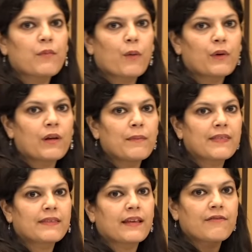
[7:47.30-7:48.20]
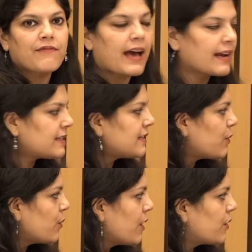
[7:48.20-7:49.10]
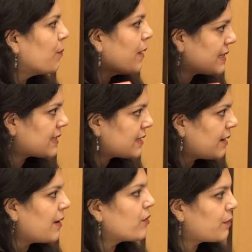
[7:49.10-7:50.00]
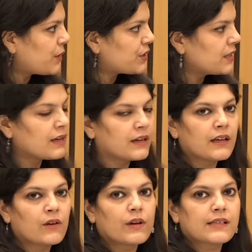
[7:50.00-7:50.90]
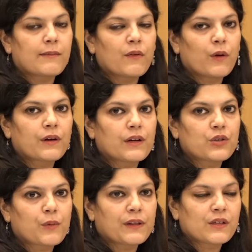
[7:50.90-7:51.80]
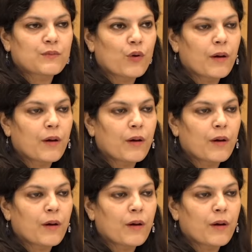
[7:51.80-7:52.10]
popular myths and facts that we wanted to bust about depression, including some of what Shubhrata spoke